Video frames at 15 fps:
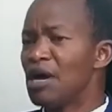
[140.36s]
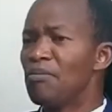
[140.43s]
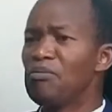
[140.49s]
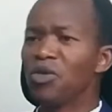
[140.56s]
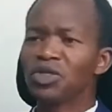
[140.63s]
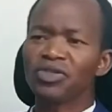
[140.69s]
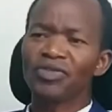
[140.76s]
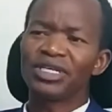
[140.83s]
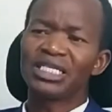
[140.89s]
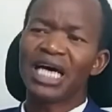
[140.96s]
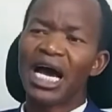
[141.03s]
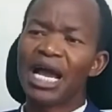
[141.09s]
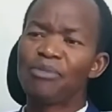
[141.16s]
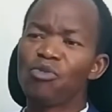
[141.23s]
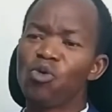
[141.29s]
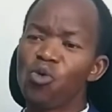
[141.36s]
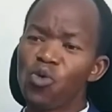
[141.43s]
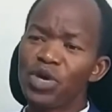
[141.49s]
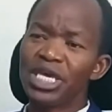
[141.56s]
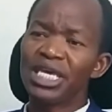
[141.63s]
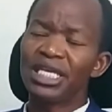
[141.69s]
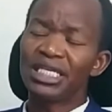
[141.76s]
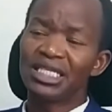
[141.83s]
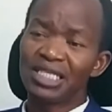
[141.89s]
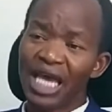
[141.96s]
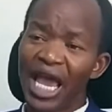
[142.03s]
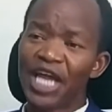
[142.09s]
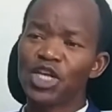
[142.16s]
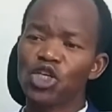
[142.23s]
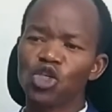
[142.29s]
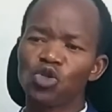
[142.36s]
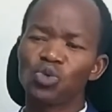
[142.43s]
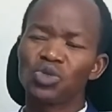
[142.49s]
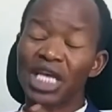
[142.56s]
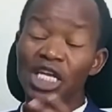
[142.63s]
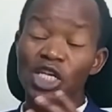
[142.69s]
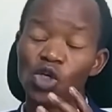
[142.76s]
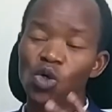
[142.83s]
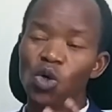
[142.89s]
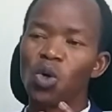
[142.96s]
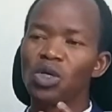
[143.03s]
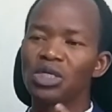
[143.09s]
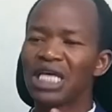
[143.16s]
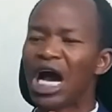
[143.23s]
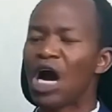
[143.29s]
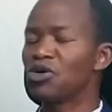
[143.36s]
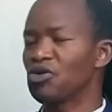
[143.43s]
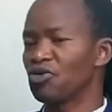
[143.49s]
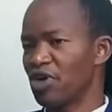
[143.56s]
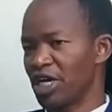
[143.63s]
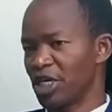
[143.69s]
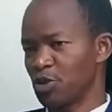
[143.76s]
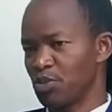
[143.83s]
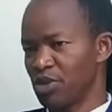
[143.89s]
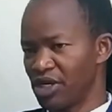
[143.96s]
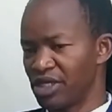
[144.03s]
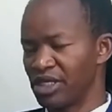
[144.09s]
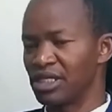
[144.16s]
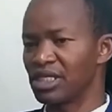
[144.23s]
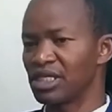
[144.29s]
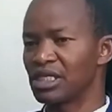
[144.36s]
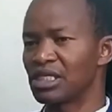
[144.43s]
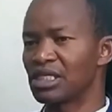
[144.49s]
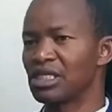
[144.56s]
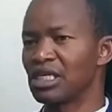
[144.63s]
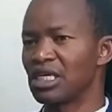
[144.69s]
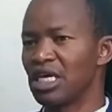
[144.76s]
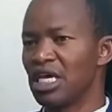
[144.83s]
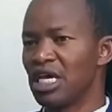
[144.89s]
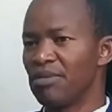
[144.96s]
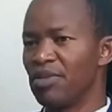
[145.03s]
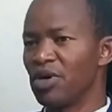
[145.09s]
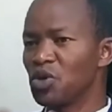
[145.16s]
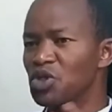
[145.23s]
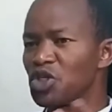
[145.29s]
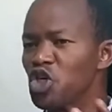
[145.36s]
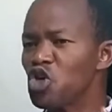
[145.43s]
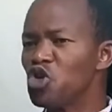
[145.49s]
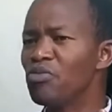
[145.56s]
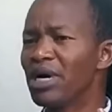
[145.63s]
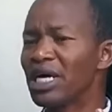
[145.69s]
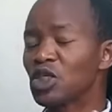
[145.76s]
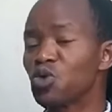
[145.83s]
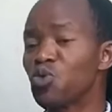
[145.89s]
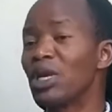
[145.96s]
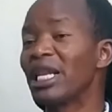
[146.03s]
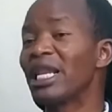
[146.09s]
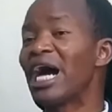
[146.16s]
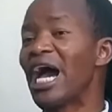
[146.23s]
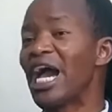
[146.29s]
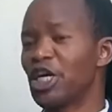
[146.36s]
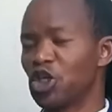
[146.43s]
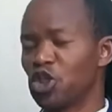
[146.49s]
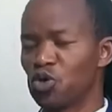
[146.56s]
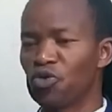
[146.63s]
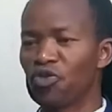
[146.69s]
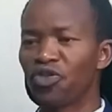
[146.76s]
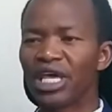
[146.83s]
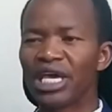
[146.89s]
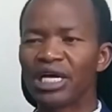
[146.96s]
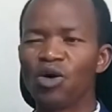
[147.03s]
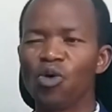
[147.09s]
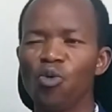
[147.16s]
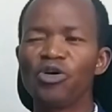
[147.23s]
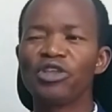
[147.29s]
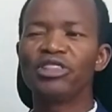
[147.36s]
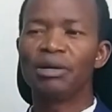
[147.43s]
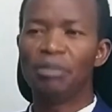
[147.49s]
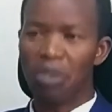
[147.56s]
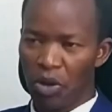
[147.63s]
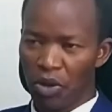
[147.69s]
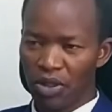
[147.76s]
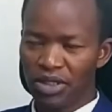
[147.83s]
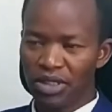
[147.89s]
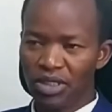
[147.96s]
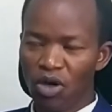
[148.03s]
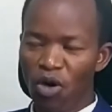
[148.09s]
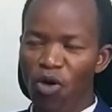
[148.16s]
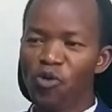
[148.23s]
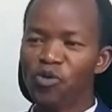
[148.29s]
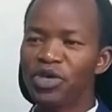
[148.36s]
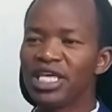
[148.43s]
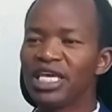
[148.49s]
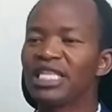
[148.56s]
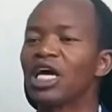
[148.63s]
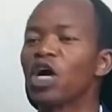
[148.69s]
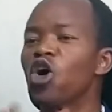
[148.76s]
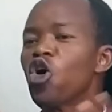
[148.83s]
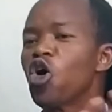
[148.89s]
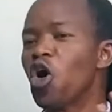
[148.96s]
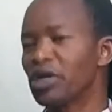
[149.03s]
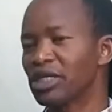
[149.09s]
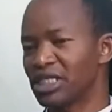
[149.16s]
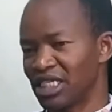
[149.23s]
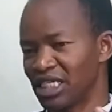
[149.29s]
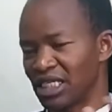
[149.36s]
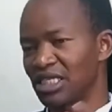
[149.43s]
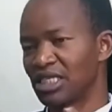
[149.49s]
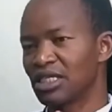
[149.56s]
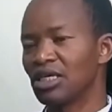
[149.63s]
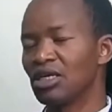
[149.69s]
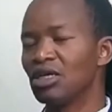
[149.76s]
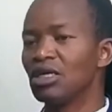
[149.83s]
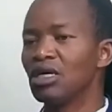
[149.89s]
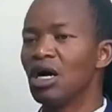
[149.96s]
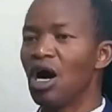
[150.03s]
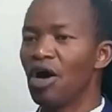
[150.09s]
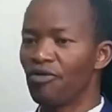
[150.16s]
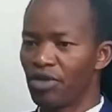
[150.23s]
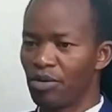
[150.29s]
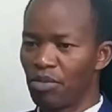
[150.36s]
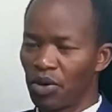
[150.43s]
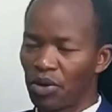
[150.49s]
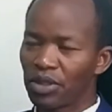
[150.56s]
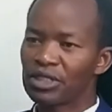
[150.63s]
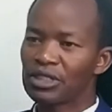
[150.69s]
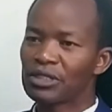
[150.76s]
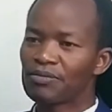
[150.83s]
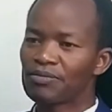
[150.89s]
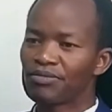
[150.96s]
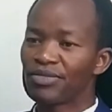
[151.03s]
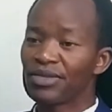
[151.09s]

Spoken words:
Most of the time, we tend to set goals out of our experiences because humans, we like to think with the box or within the context of the box.